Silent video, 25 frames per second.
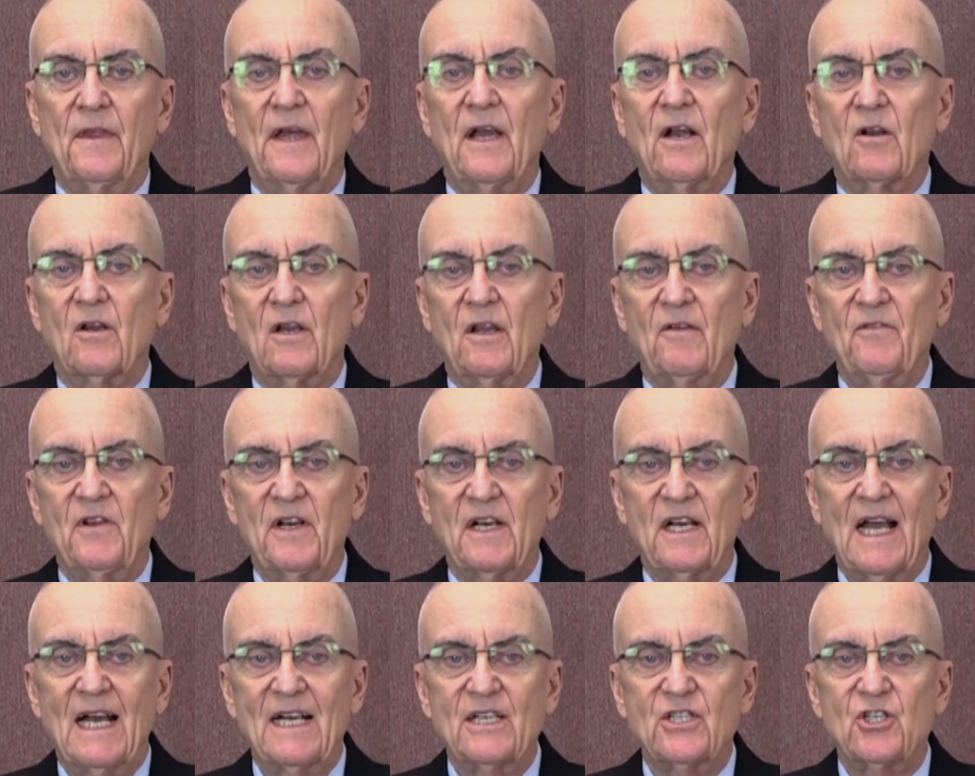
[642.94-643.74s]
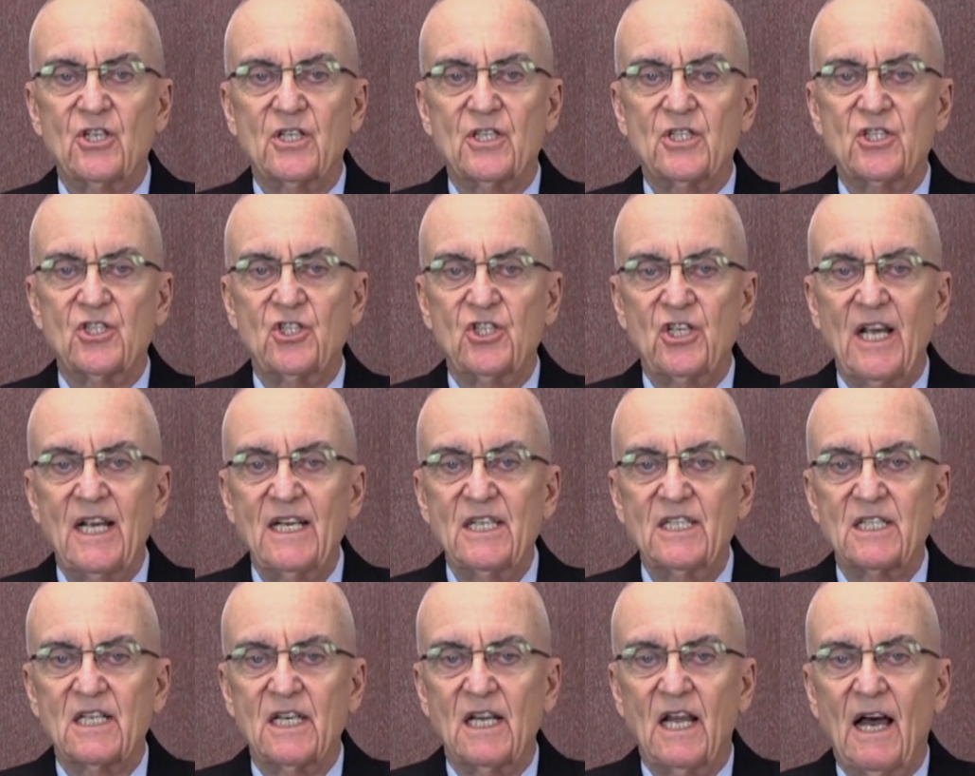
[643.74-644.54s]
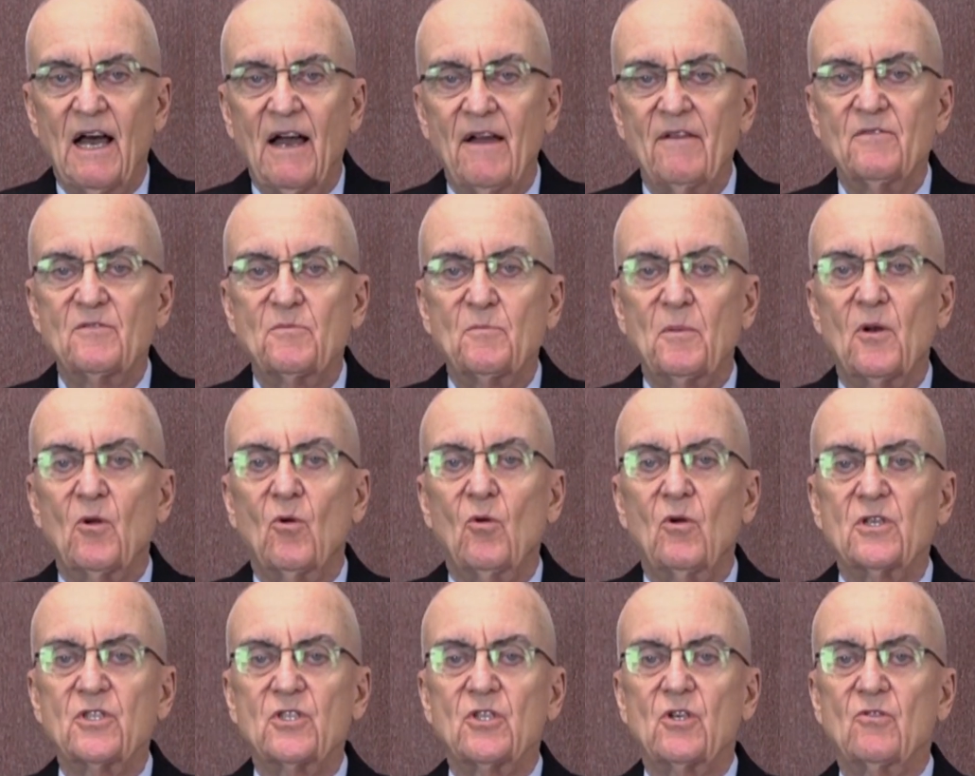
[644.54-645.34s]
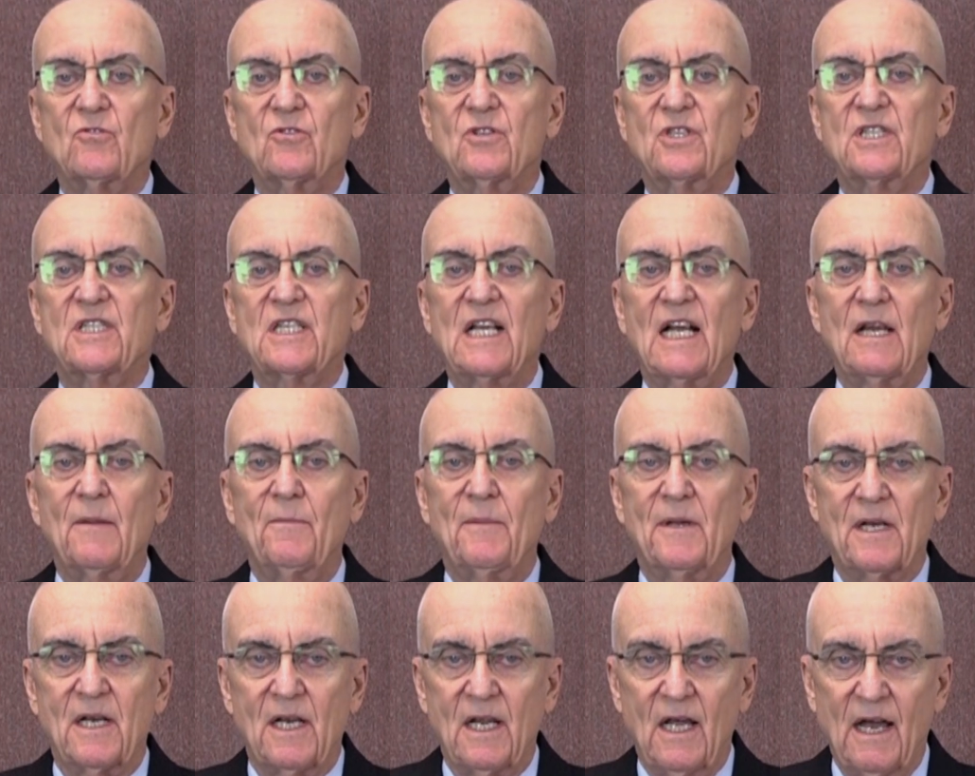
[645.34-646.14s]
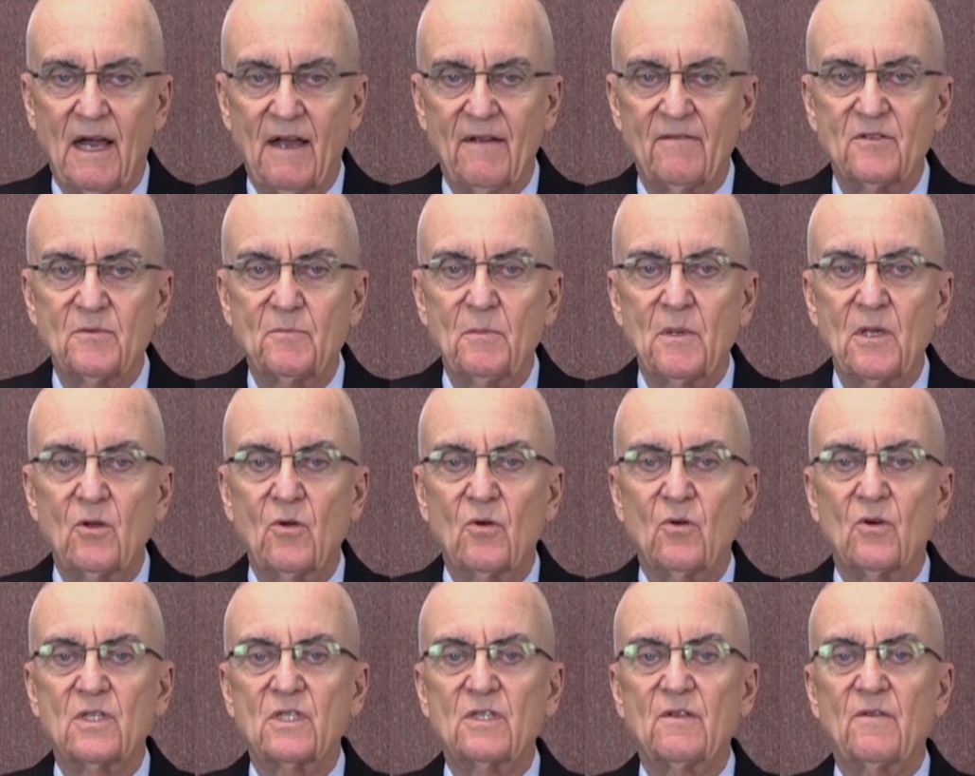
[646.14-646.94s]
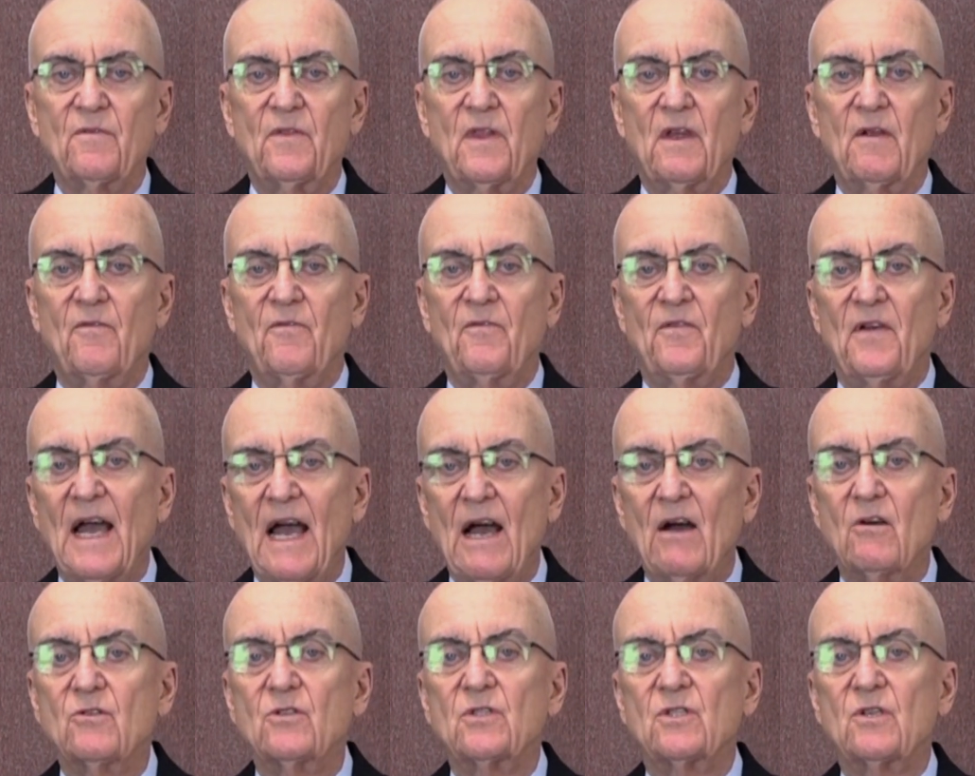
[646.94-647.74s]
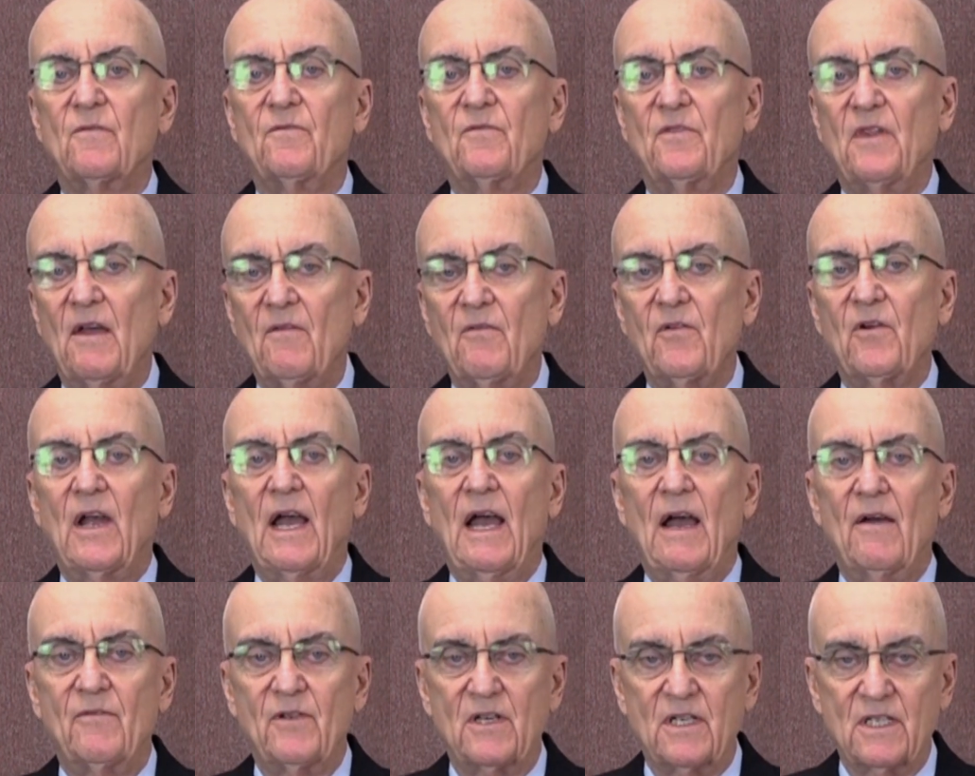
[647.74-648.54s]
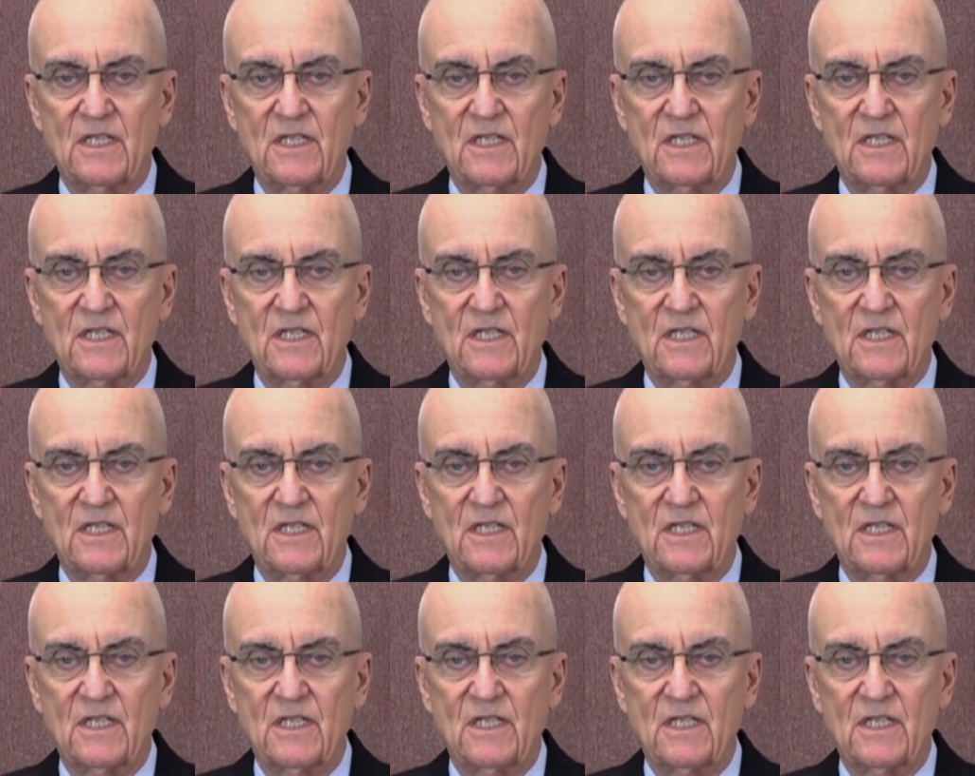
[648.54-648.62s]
They are living not just chaste lives, but also celibate lives because of their vows of never having